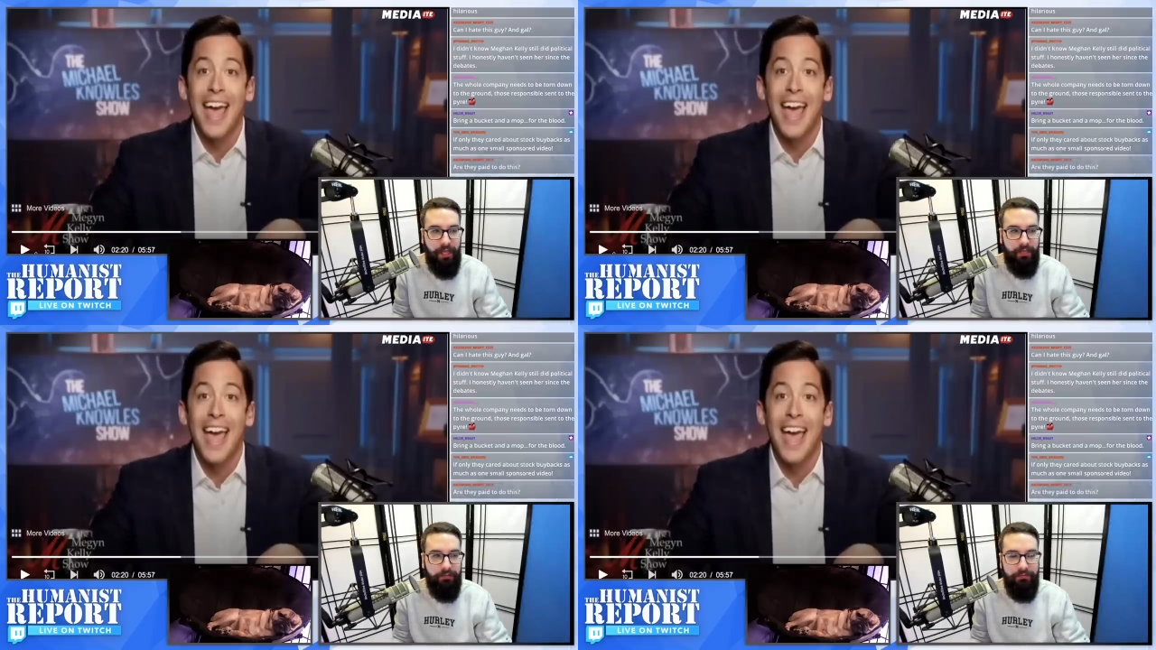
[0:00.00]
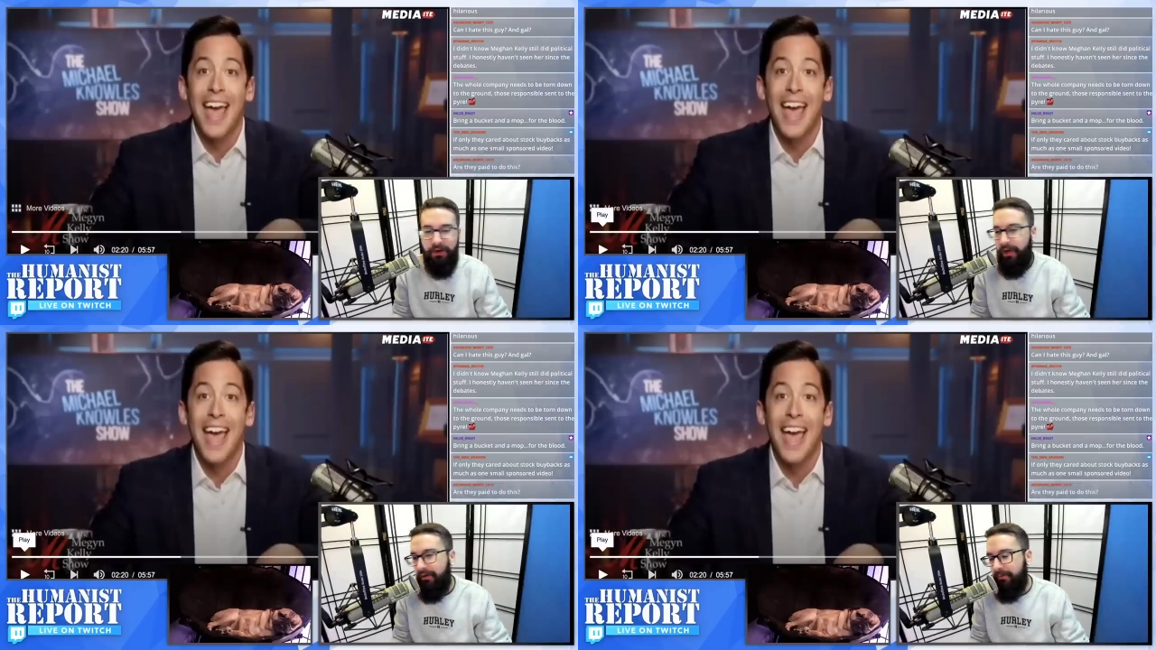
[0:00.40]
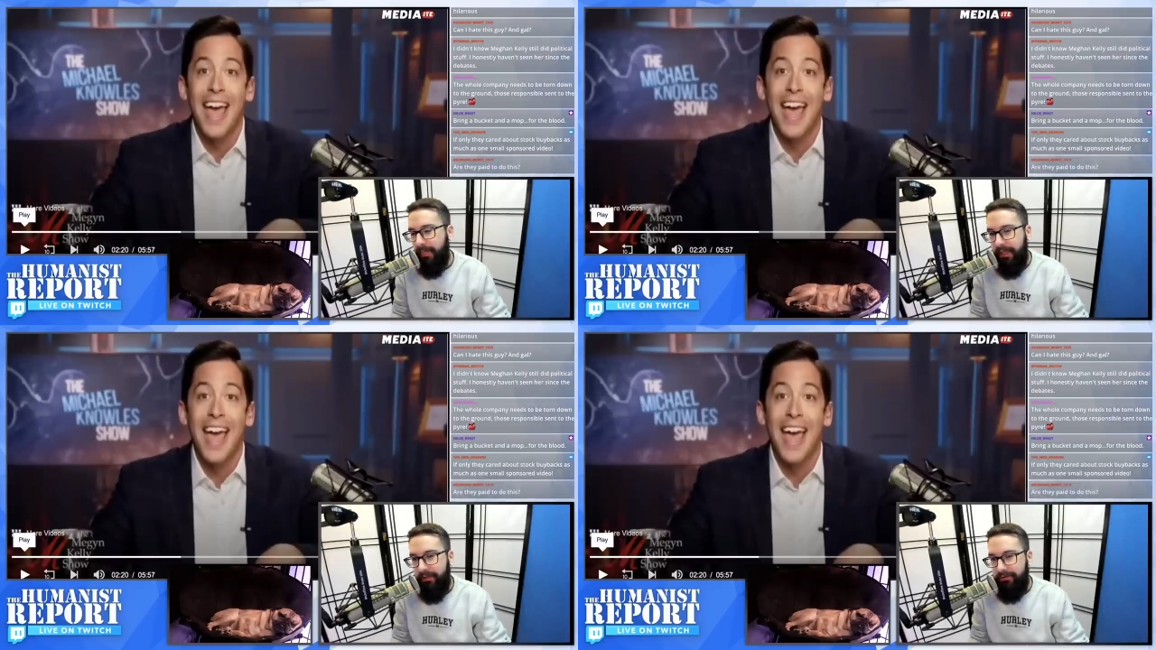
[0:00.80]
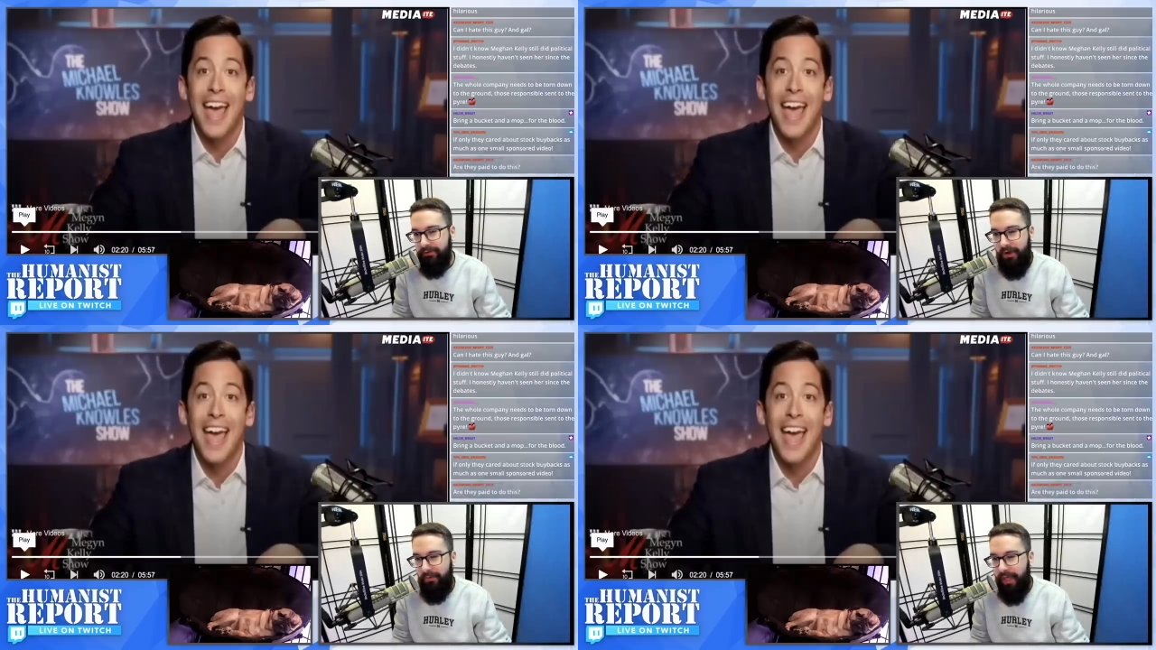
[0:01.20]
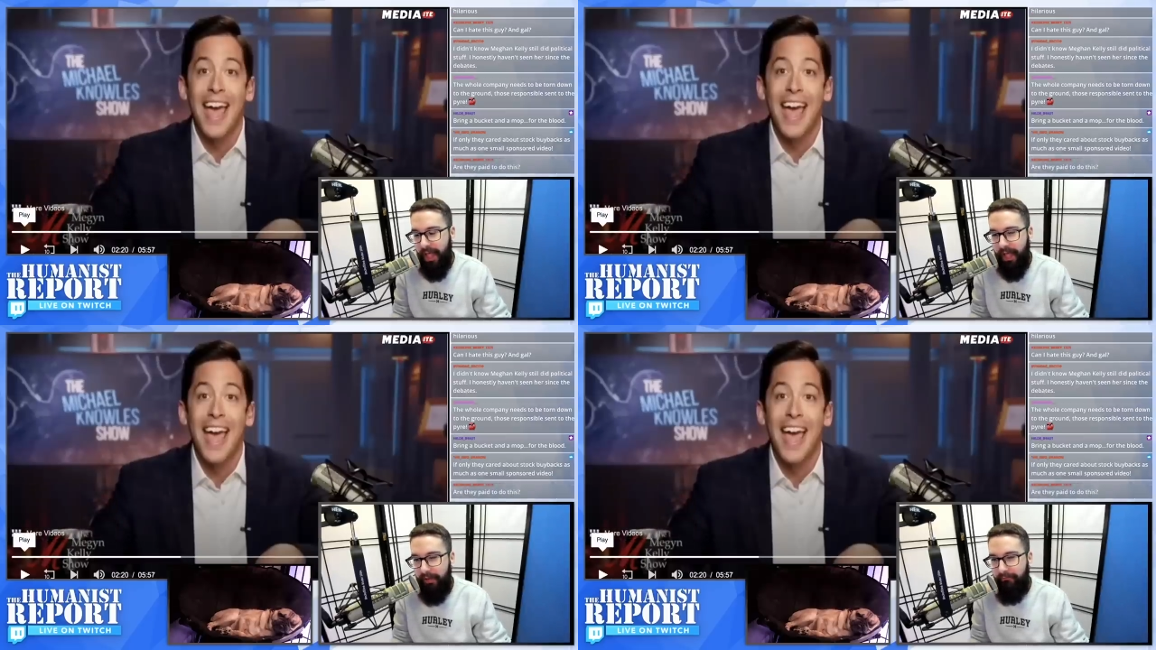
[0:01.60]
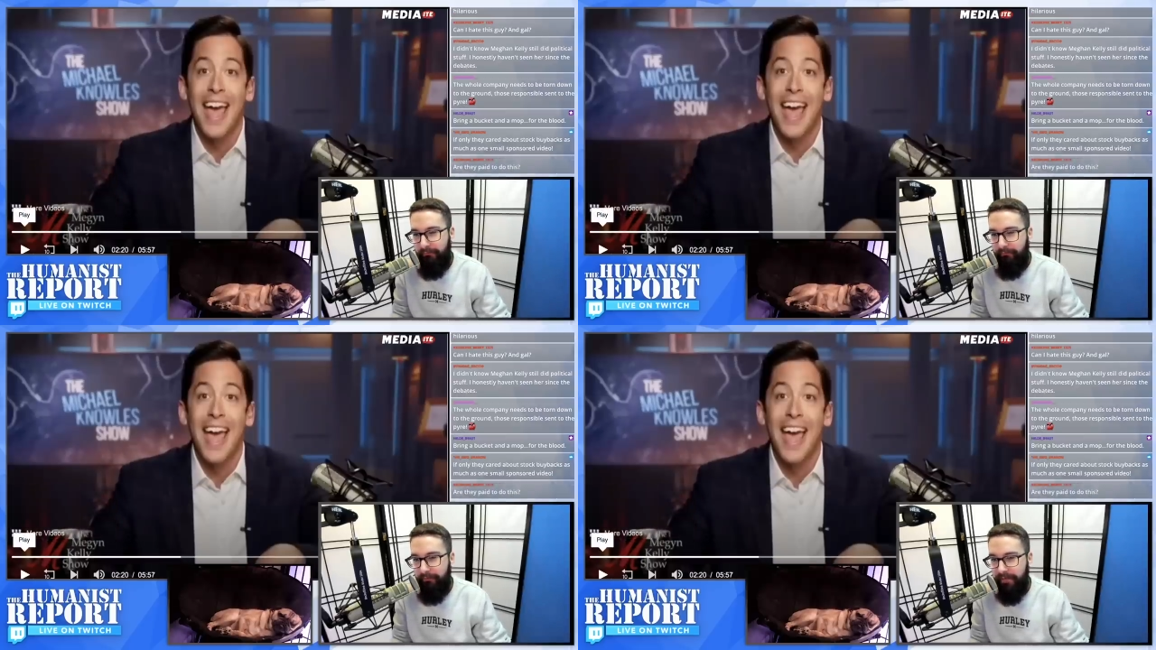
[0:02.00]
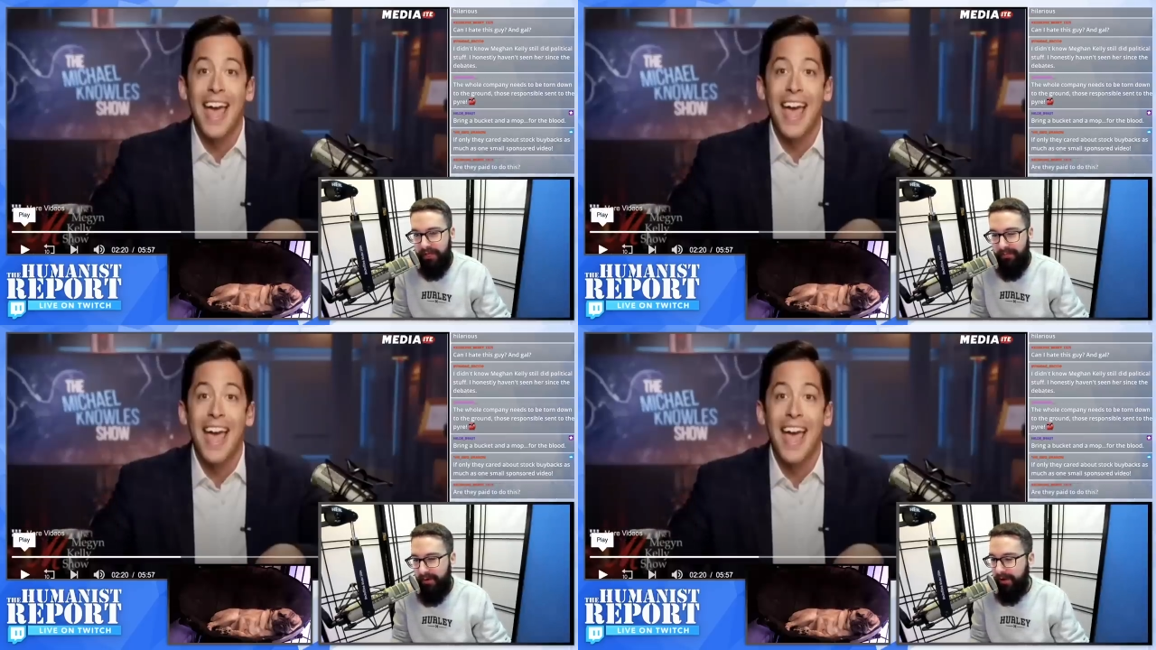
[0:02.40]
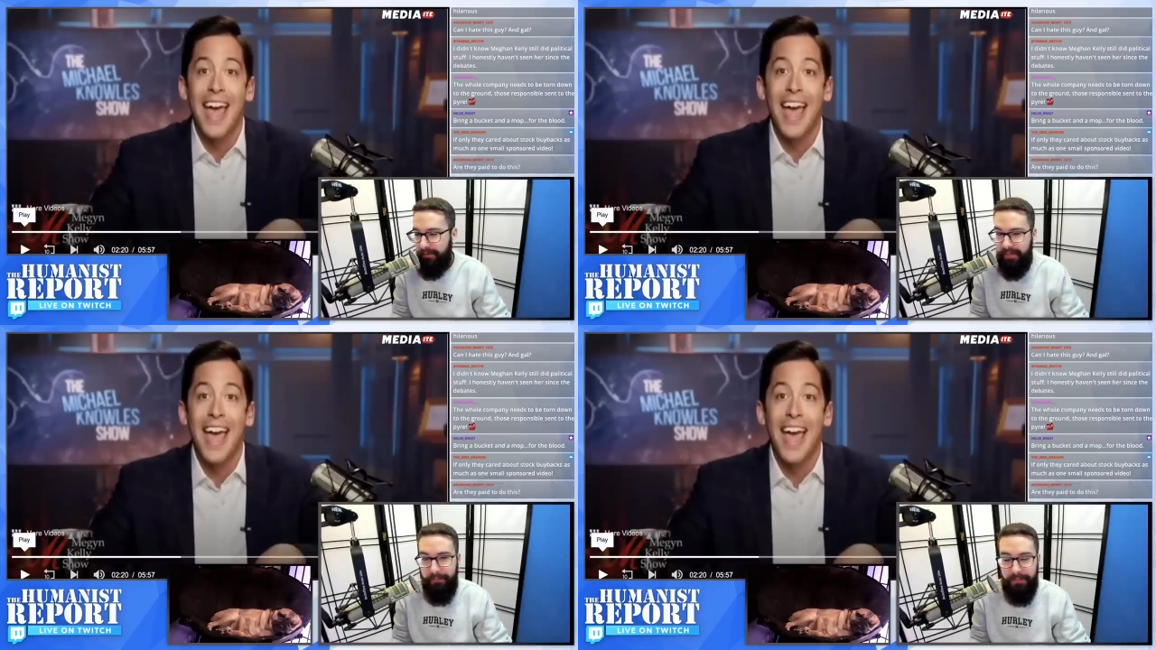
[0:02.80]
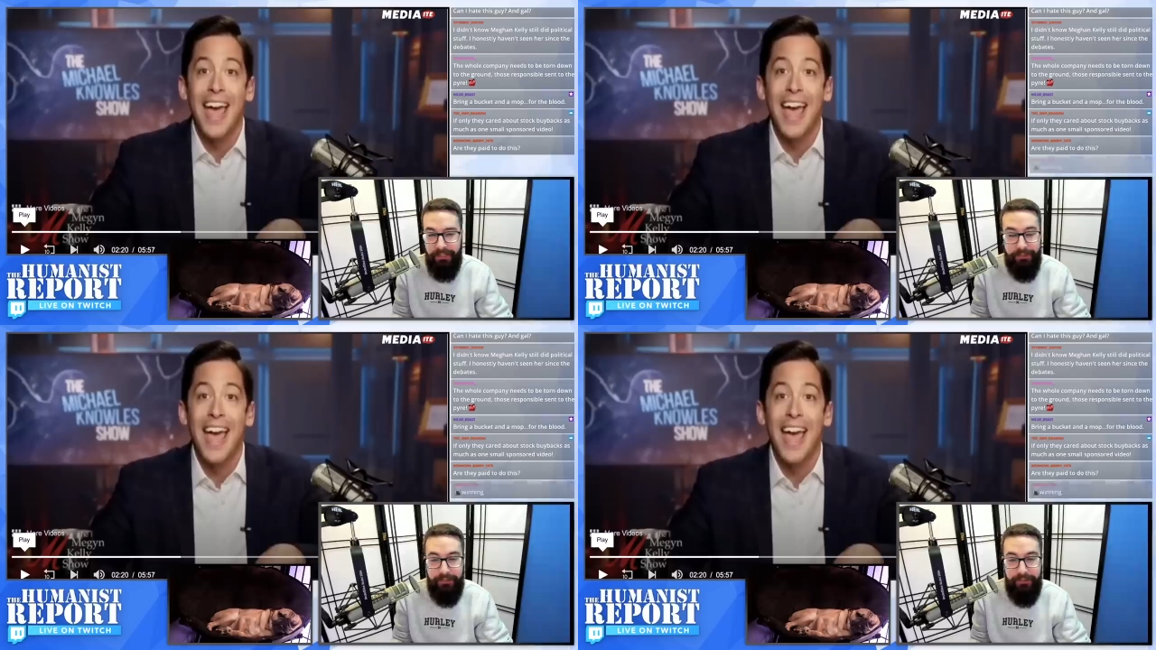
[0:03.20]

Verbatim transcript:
Speaker 1: And no, you don't have the American people.